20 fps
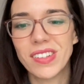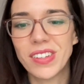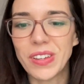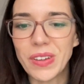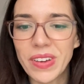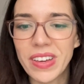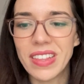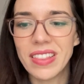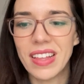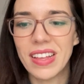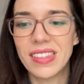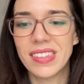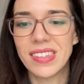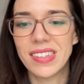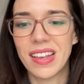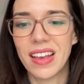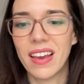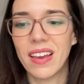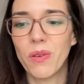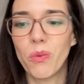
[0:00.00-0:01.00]
you can then
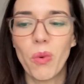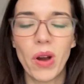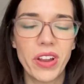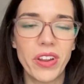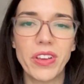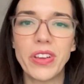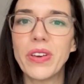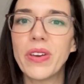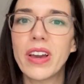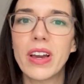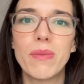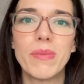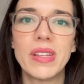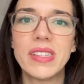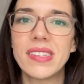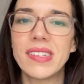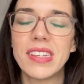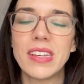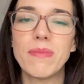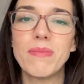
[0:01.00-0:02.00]
say, why don't you come
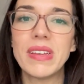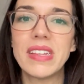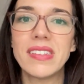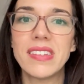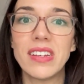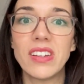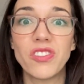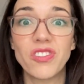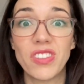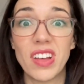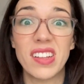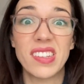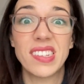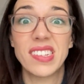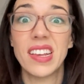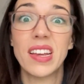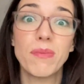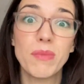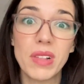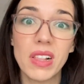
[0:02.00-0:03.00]
and see me teach that
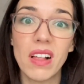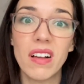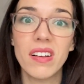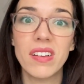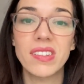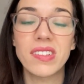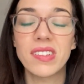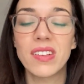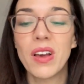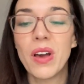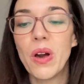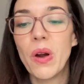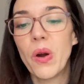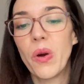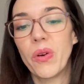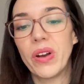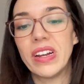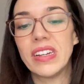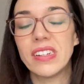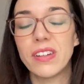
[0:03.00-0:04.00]
same class
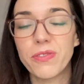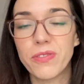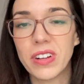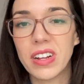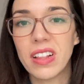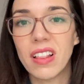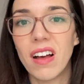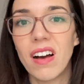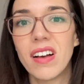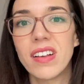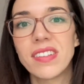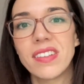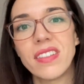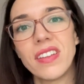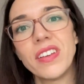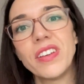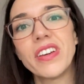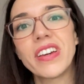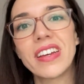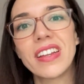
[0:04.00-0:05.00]
or a different class, and
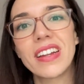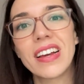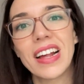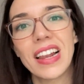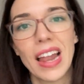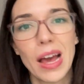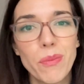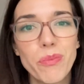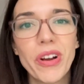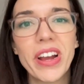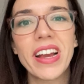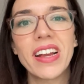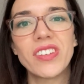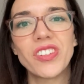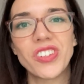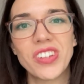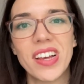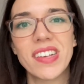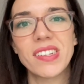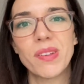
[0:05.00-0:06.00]
then you can collaborate and
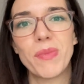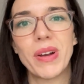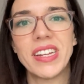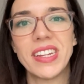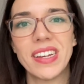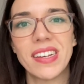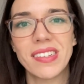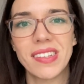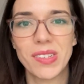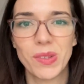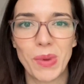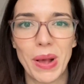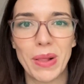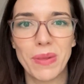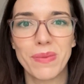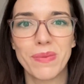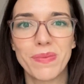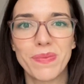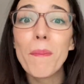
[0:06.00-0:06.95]
share some ideas as well.